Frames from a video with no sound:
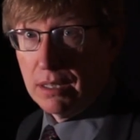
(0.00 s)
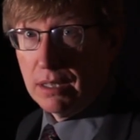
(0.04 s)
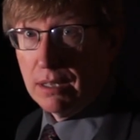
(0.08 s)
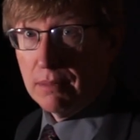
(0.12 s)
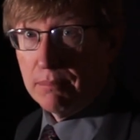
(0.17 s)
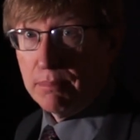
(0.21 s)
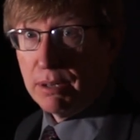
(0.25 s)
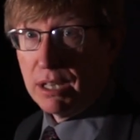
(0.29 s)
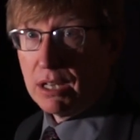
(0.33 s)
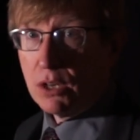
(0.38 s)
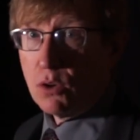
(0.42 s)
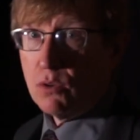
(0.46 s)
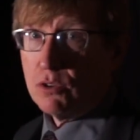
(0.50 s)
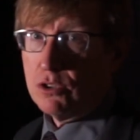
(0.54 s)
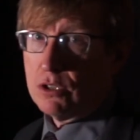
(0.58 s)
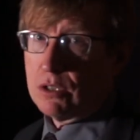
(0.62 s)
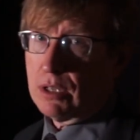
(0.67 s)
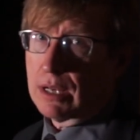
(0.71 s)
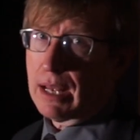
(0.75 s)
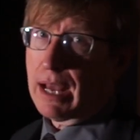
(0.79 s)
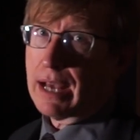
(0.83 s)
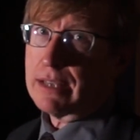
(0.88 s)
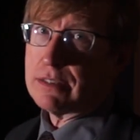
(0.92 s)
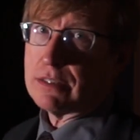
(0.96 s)
But you
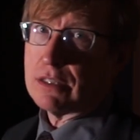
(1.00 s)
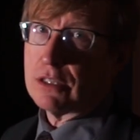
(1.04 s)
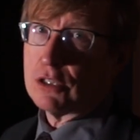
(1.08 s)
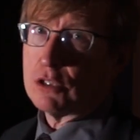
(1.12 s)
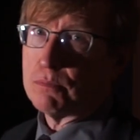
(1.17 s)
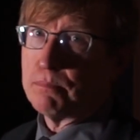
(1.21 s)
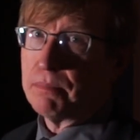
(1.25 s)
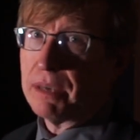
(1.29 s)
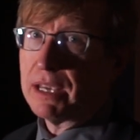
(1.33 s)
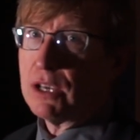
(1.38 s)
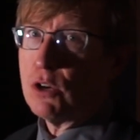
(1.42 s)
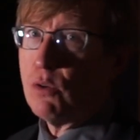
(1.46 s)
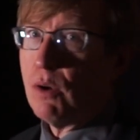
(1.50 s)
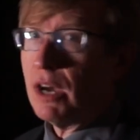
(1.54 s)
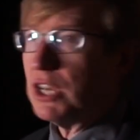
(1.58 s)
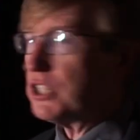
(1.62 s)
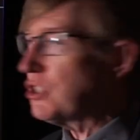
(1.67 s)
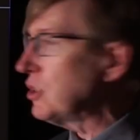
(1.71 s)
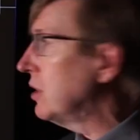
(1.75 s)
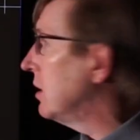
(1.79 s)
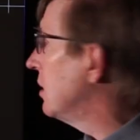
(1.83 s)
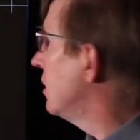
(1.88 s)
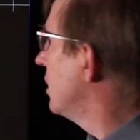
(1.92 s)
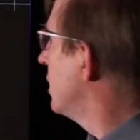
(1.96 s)
can ask this big
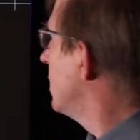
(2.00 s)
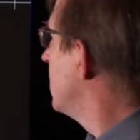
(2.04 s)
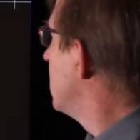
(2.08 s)
question: